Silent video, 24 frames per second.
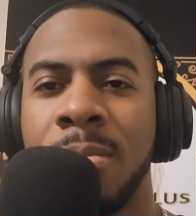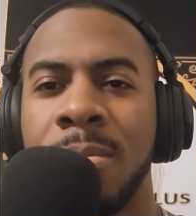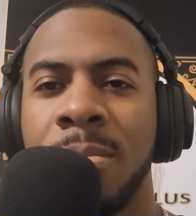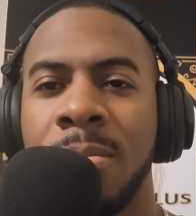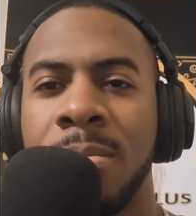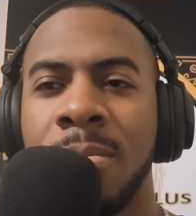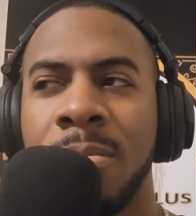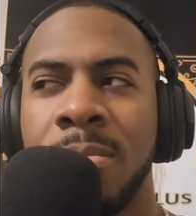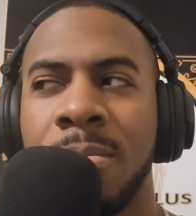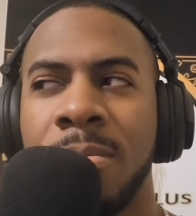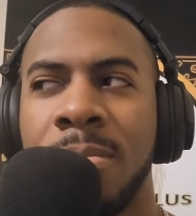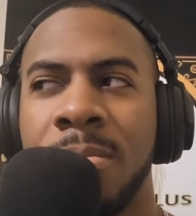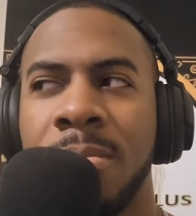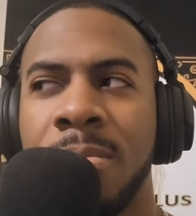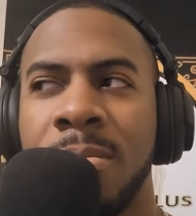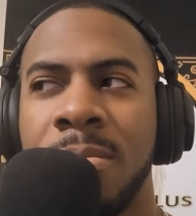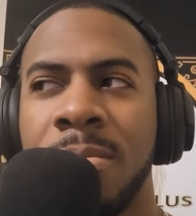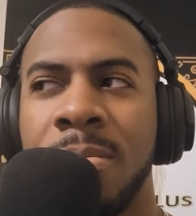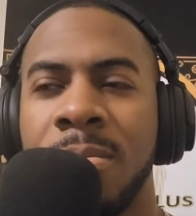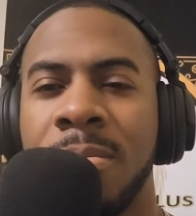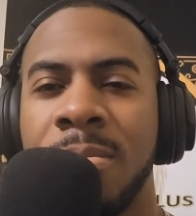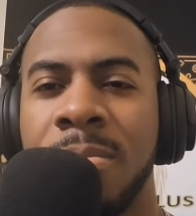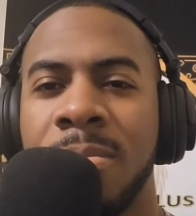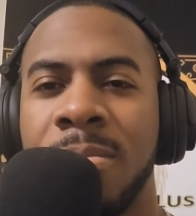
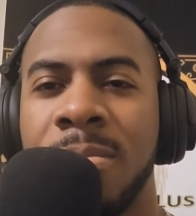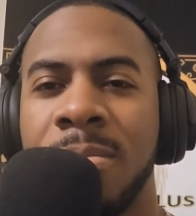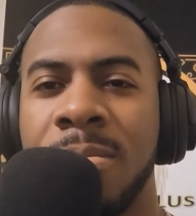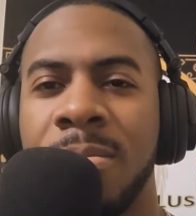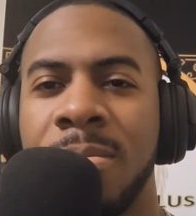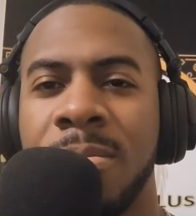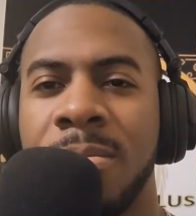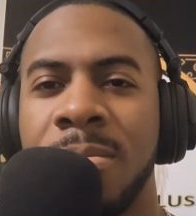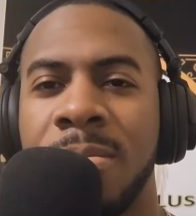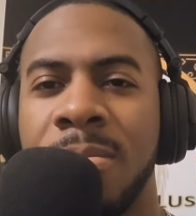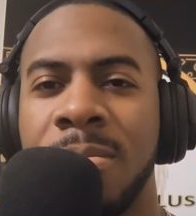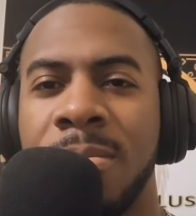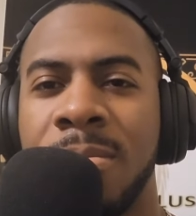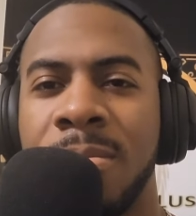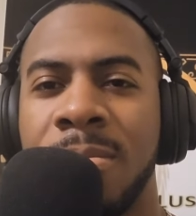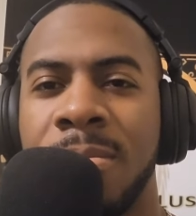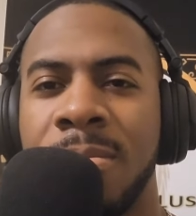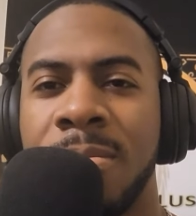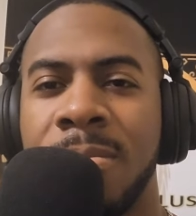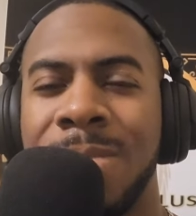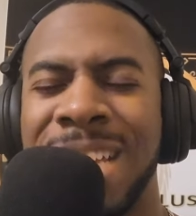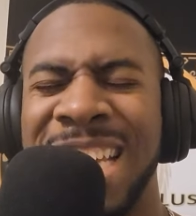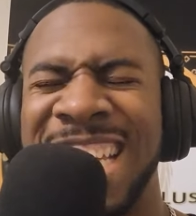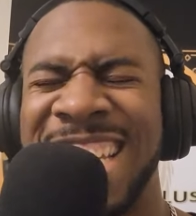
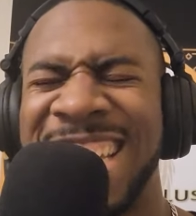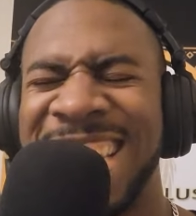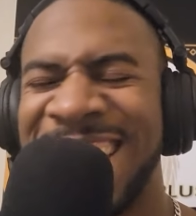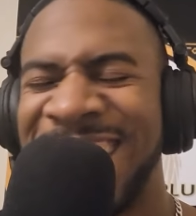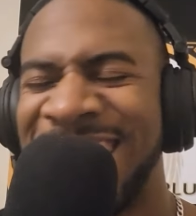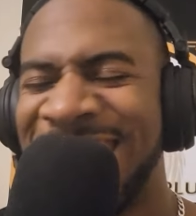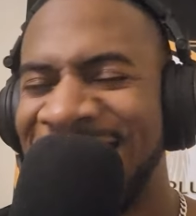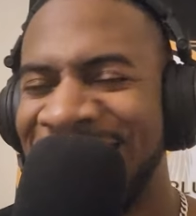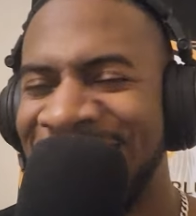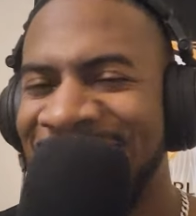(silence)